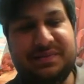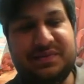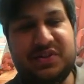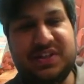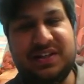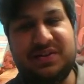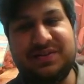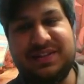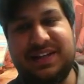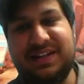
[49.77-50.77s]
do share the
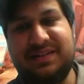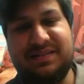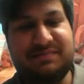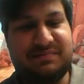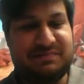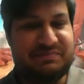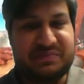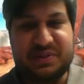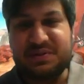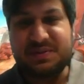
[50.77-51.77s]
content,
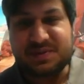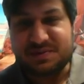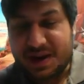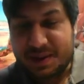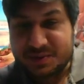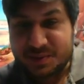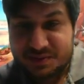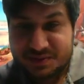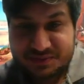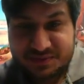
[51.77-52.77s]
do subscribe as
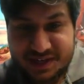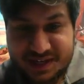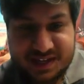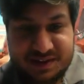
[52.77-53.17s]
well, it's free.